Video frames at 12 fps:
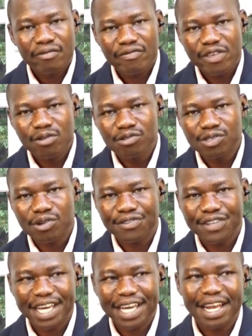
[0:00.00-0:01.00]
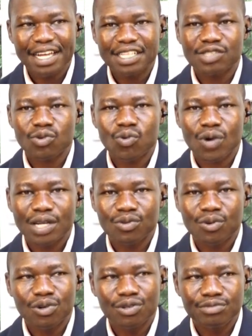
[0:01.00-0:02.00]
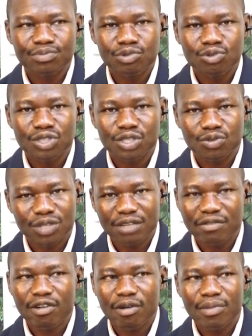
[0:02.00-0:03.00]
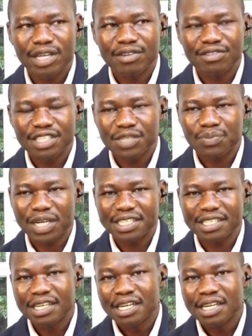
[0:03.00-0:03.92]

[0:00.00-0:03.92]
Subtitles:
views of the elites who want to contribute to the development of this party.